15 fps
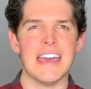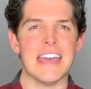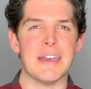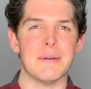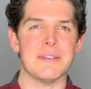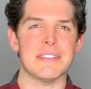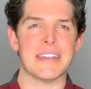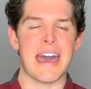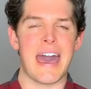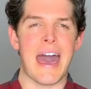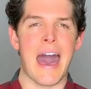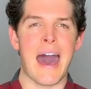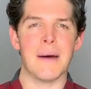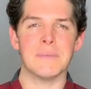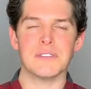It was
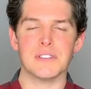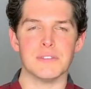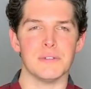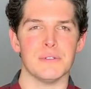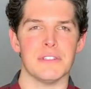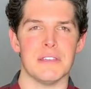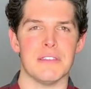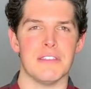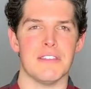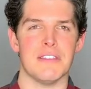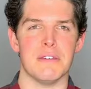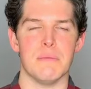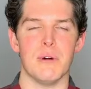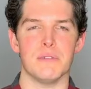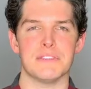absolutely
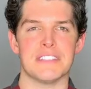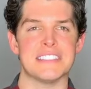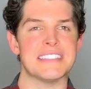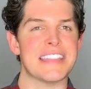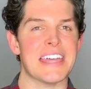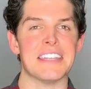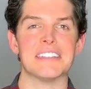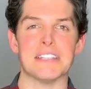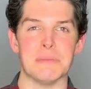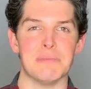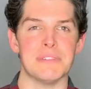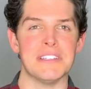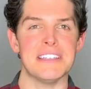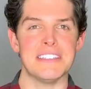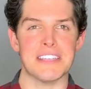the most aesthetically
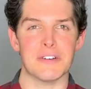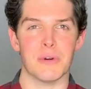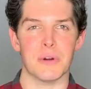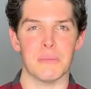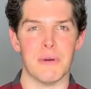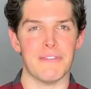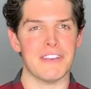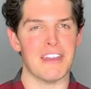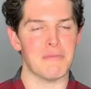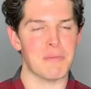pleasing corn muffin I've